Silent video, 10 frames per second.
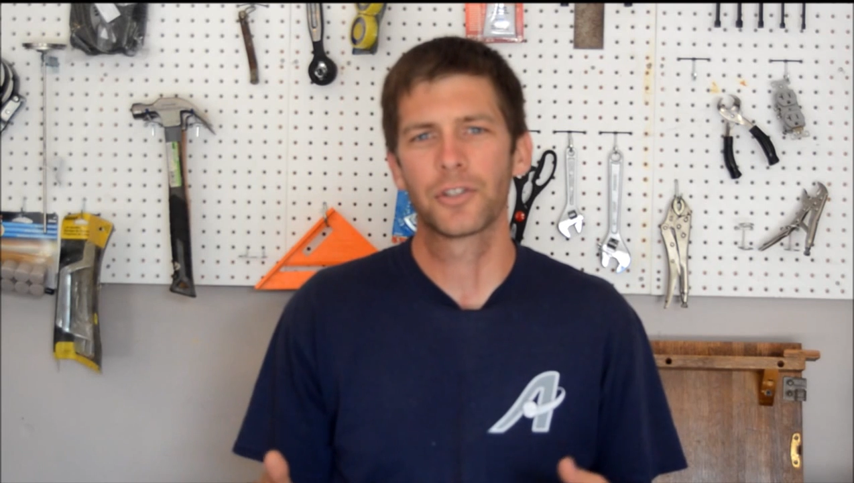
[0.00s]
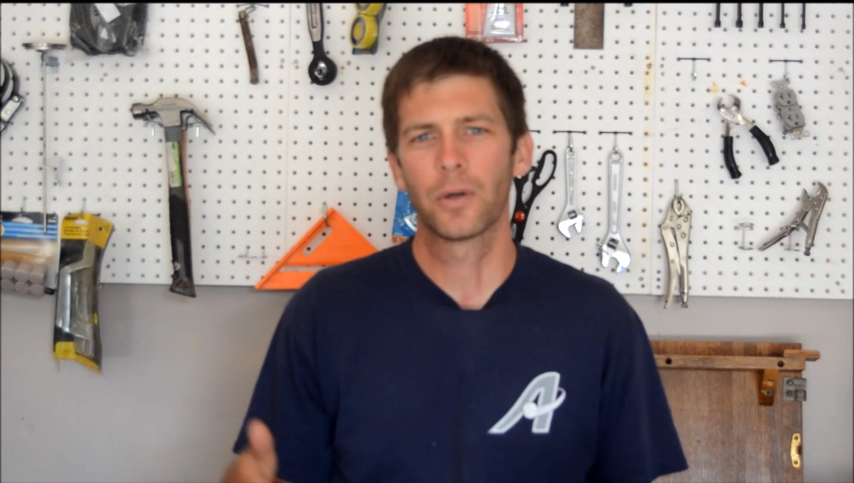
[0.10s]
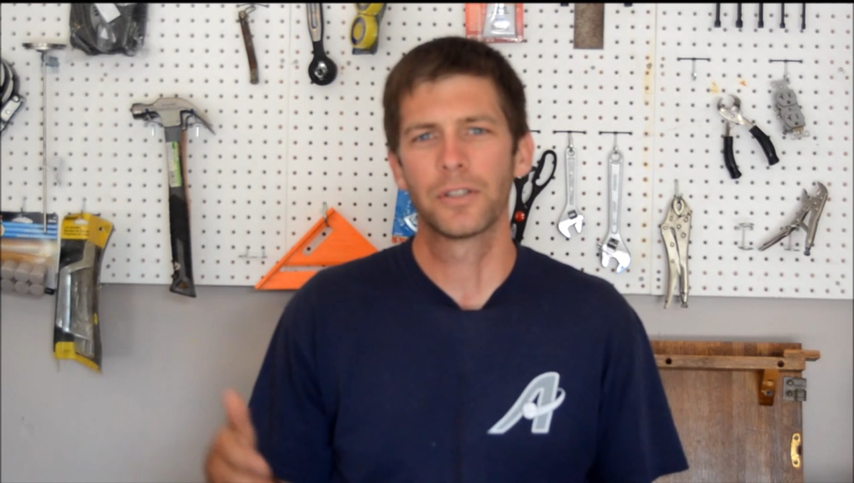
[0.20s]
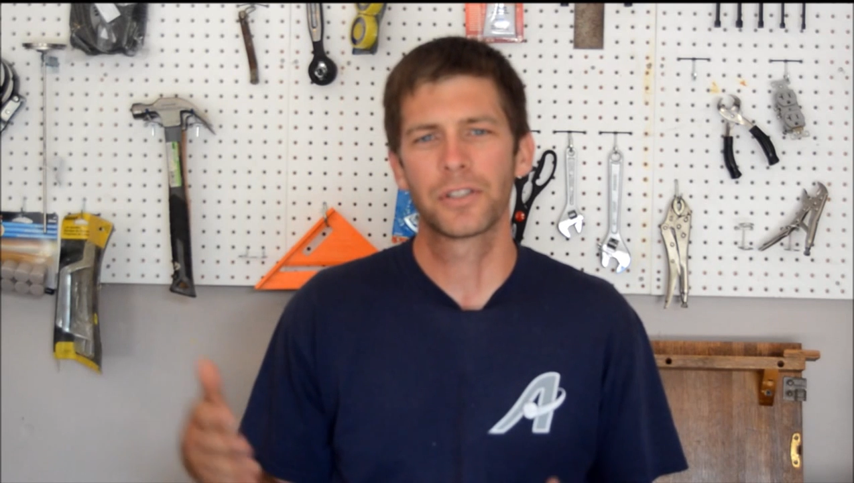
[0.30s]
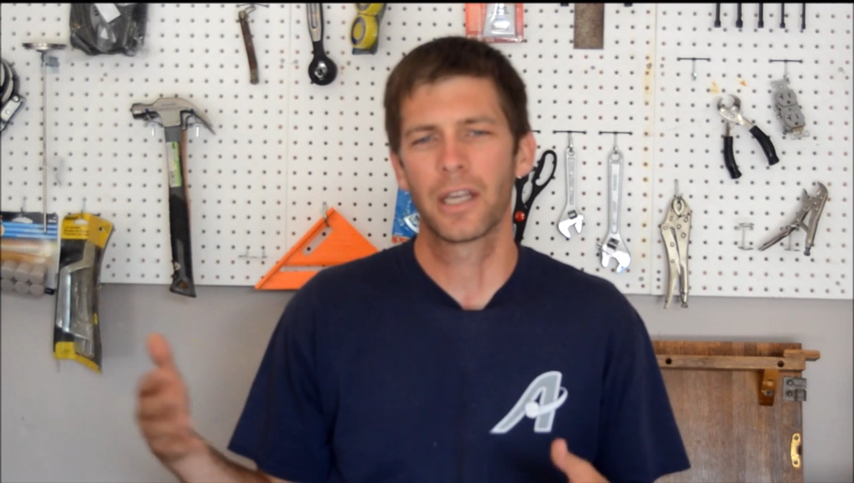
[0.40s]

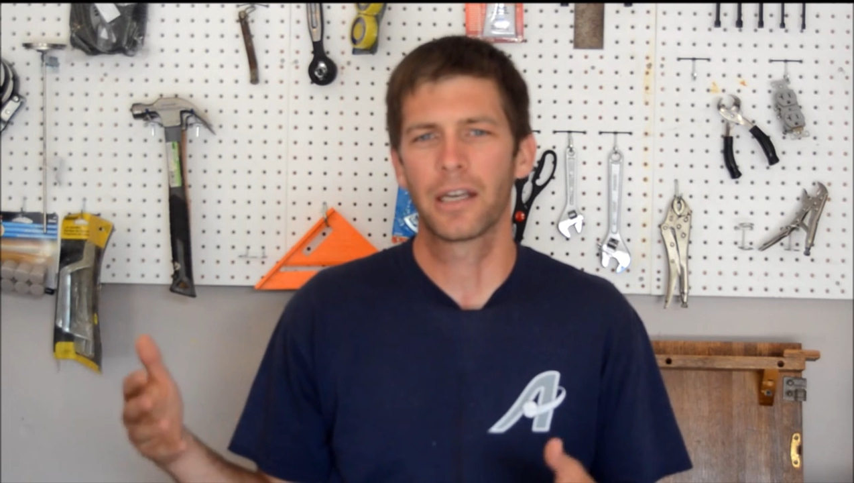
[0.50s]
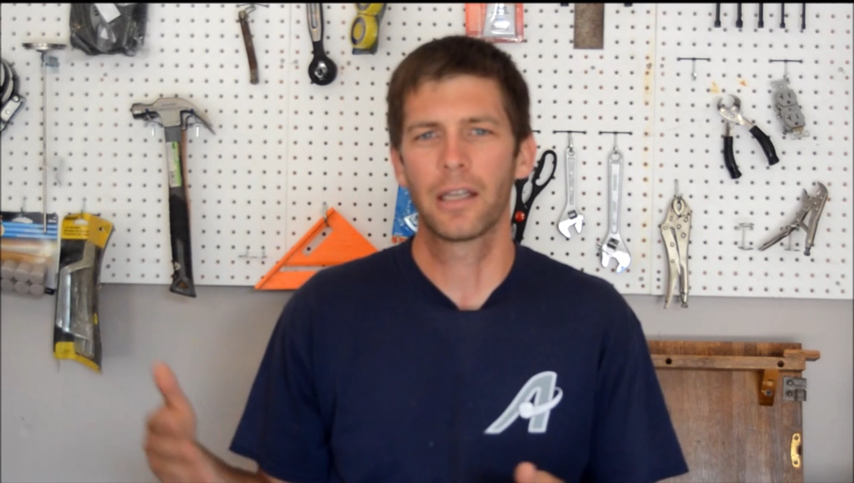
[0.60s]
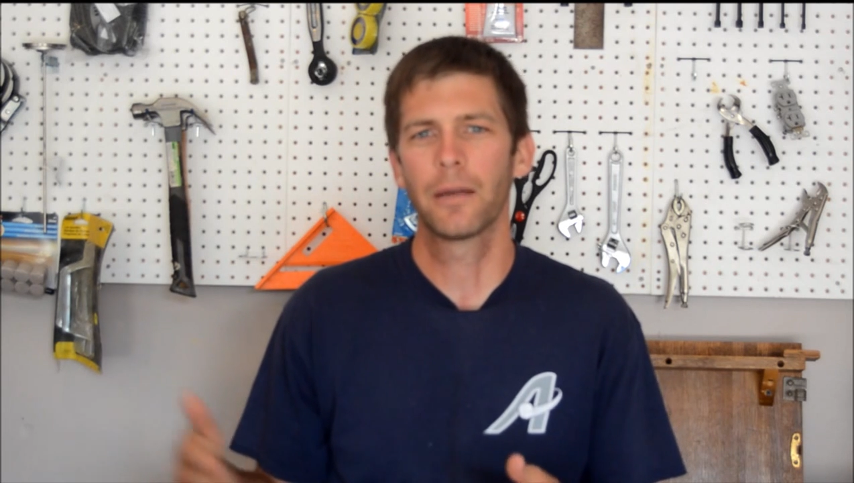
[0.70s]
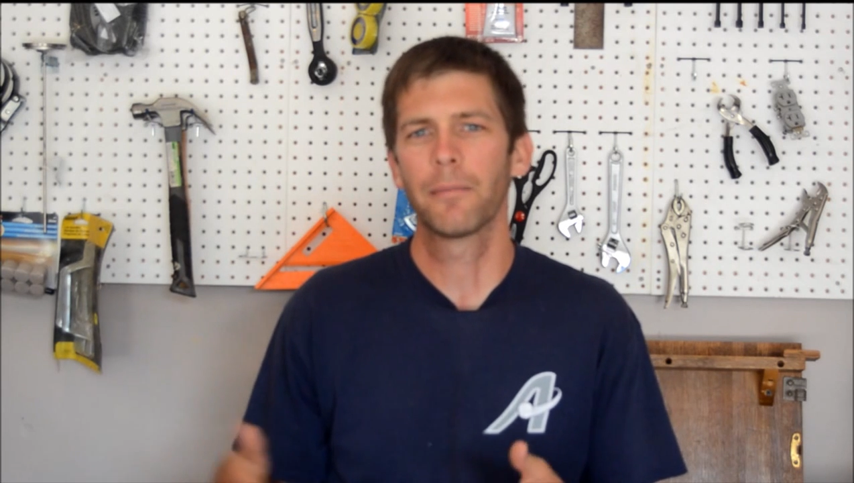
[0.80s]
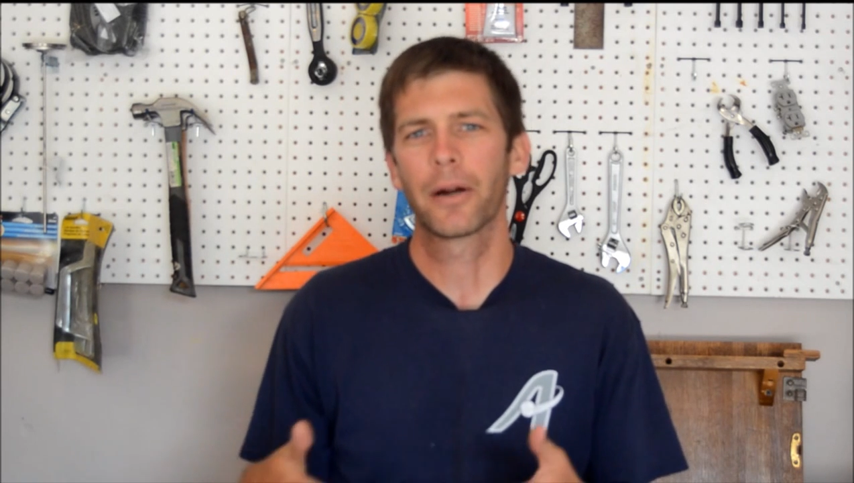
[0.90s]
so instead of
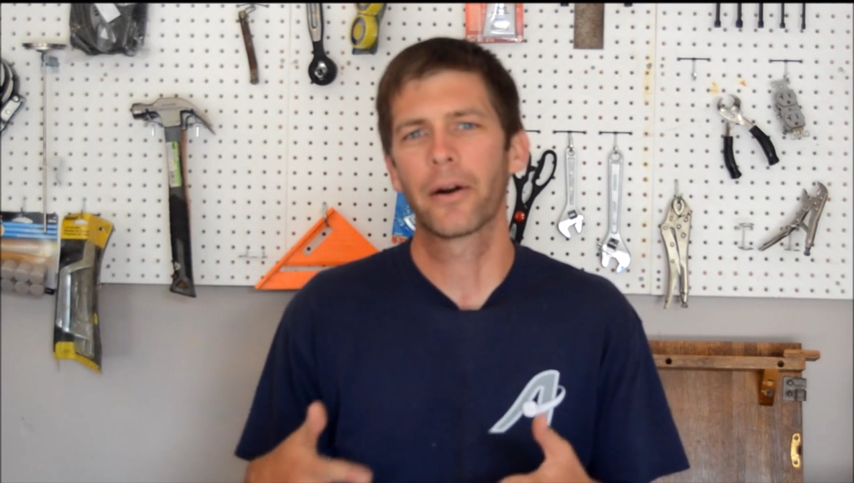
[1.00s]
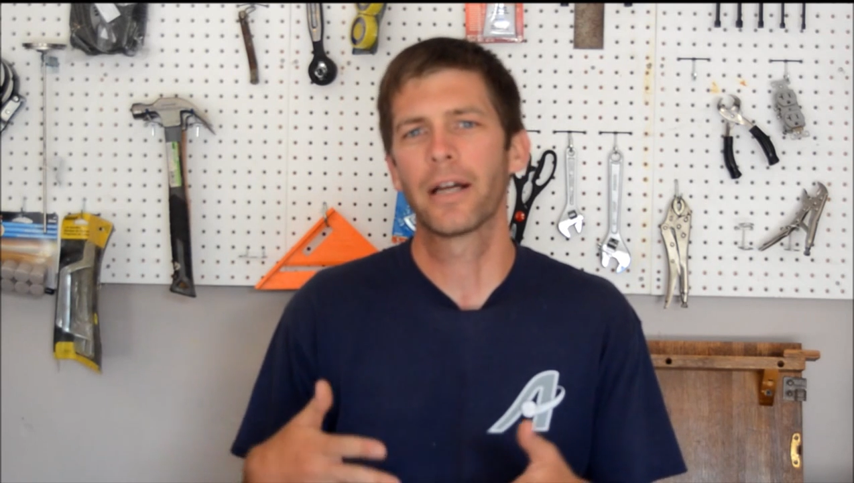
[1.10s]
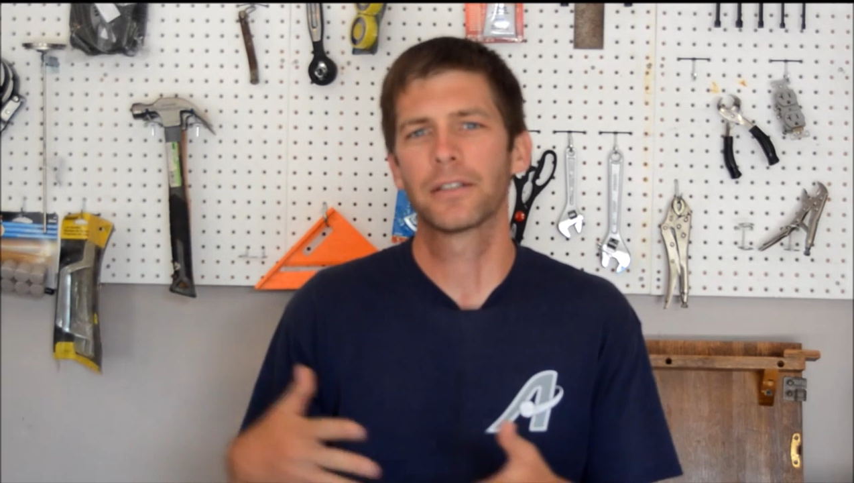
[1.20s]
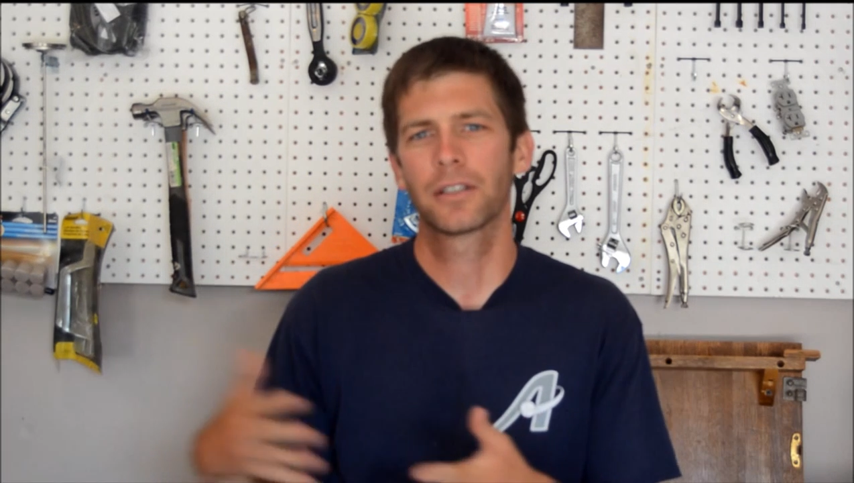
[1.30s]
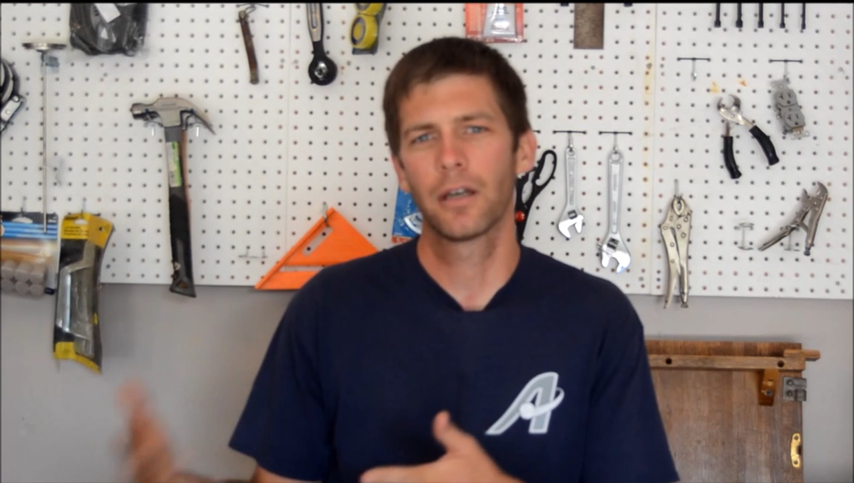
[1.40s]
getting my
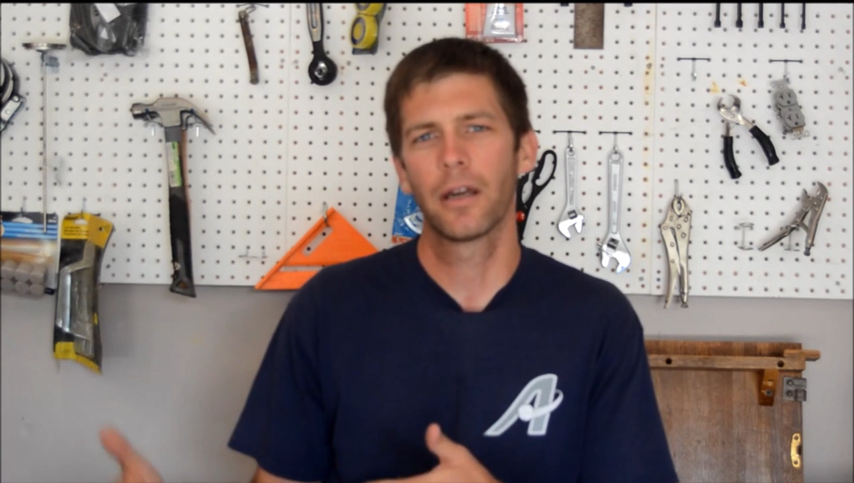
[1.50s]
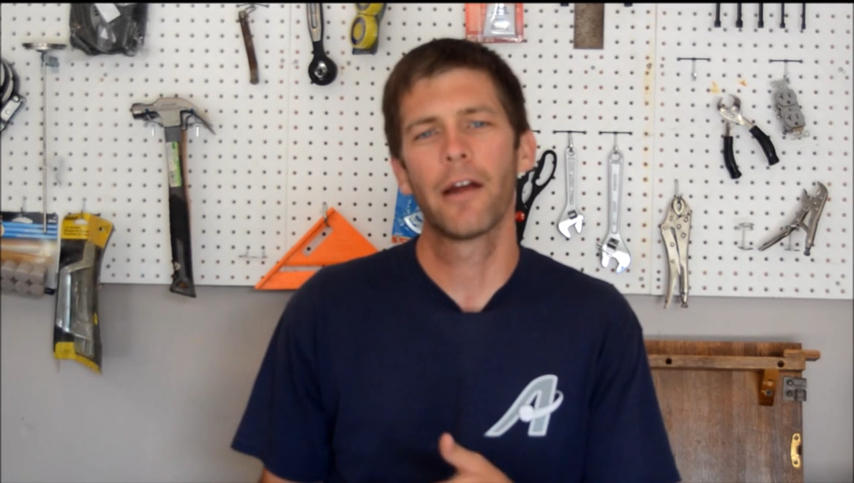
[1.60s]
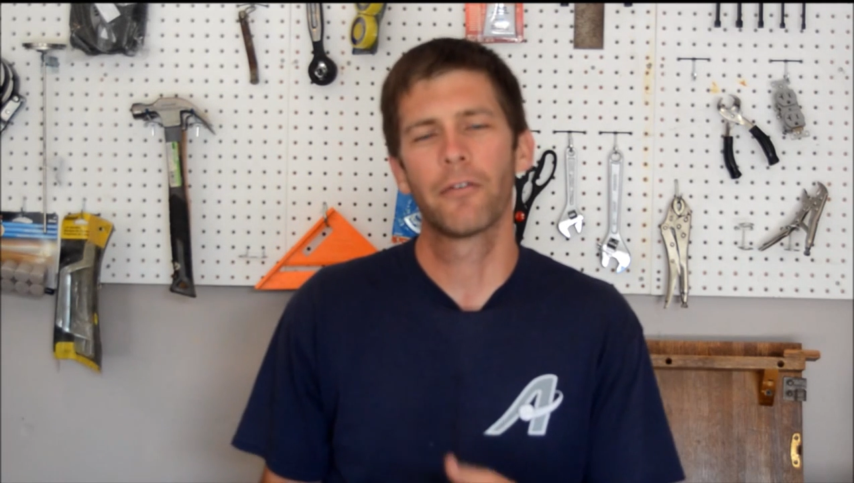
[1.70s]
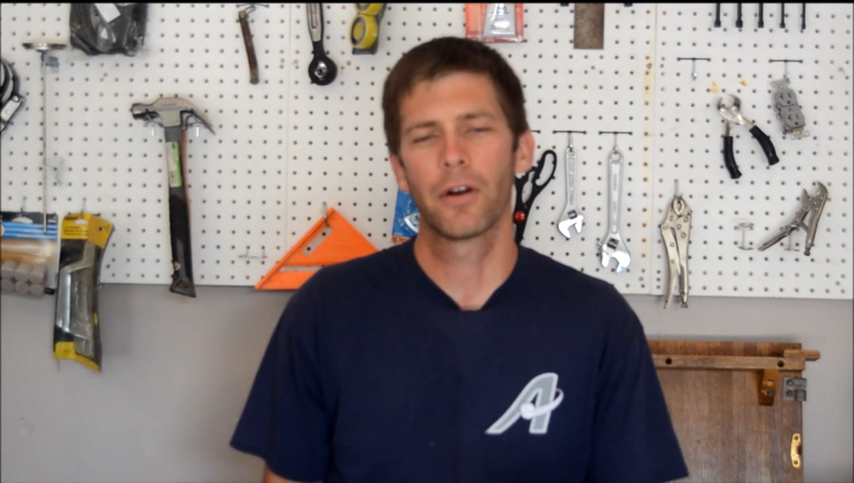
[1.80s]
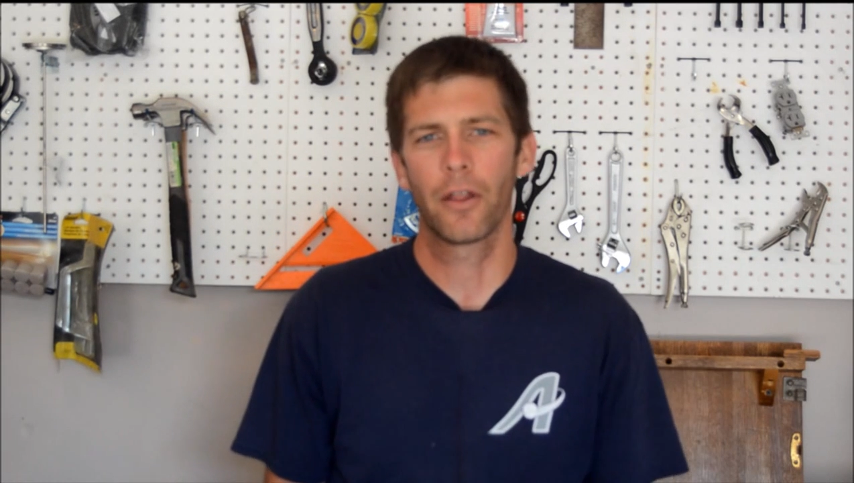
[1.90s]
grass cut
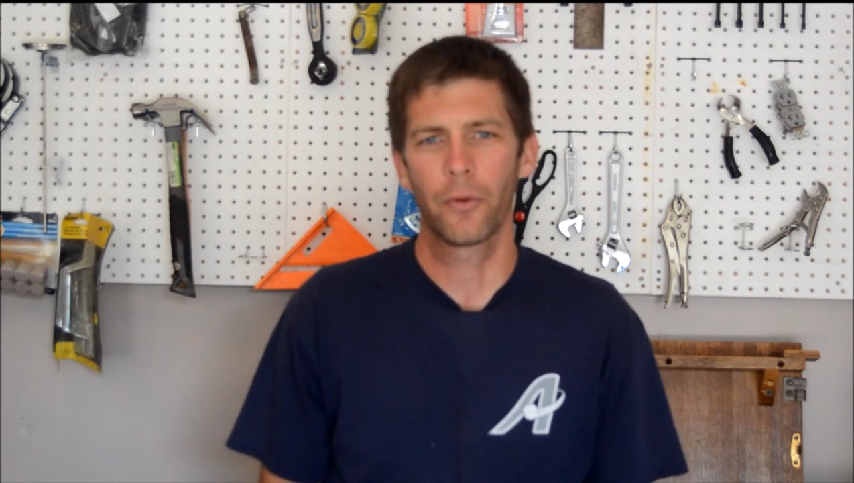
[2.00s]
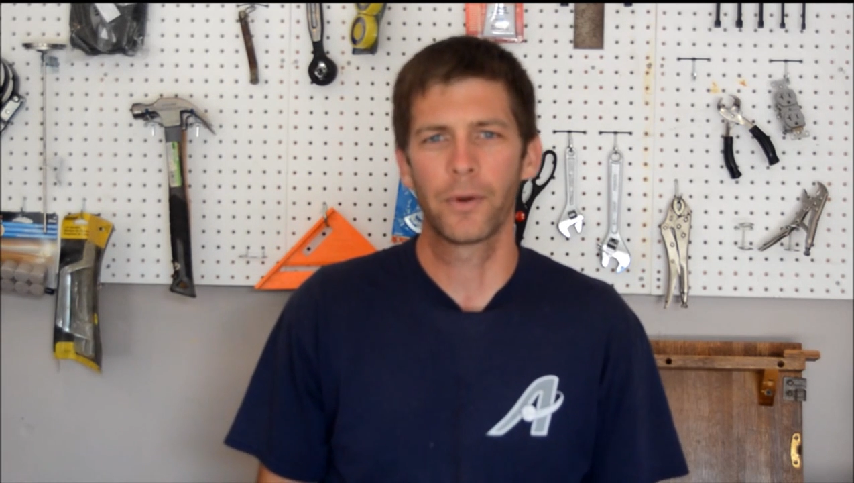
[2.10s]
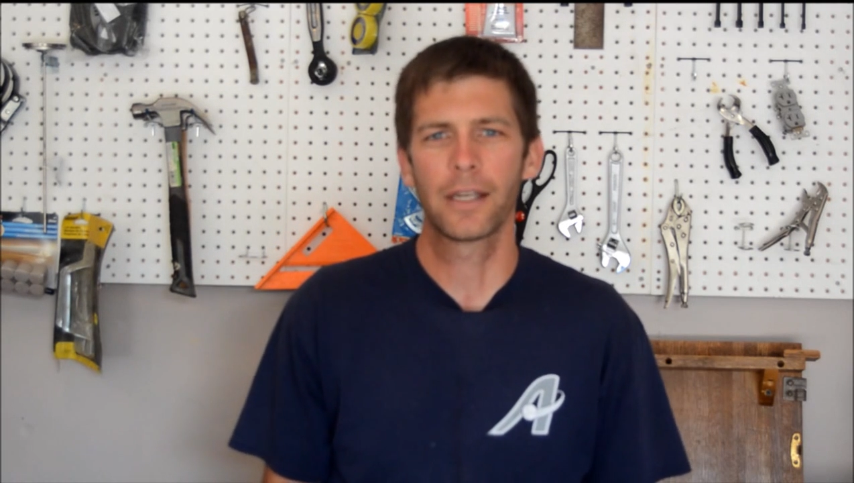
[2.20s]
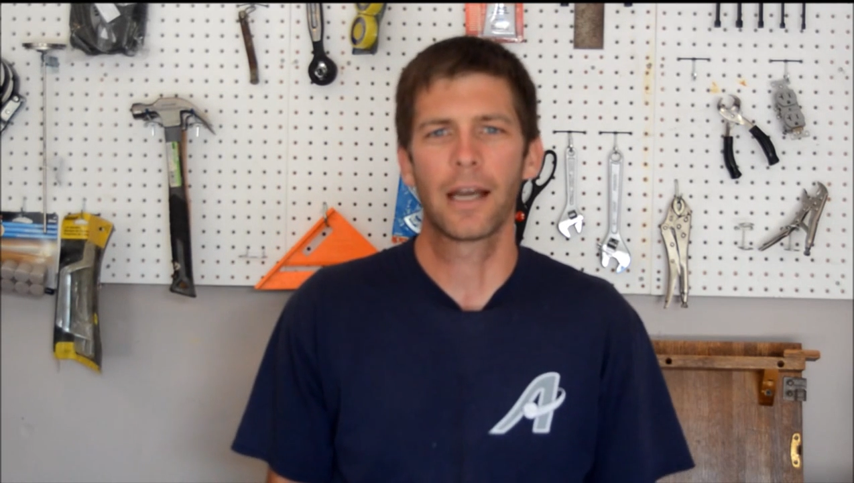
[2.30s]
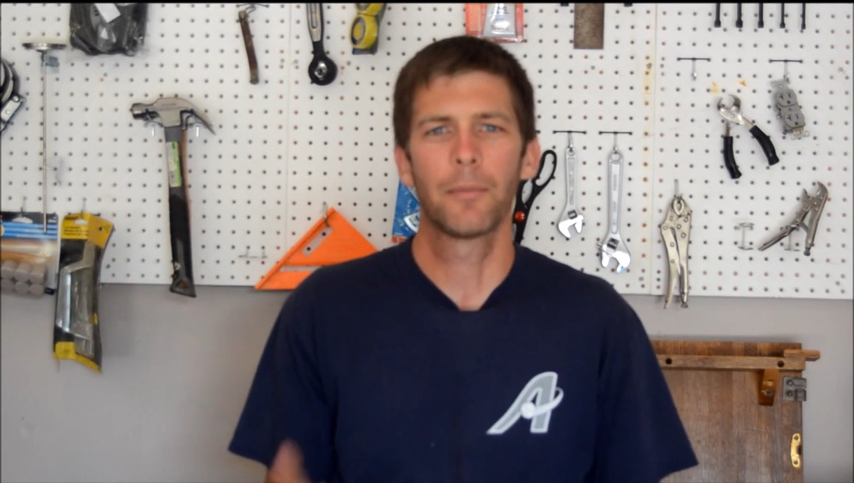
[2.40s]
every other week,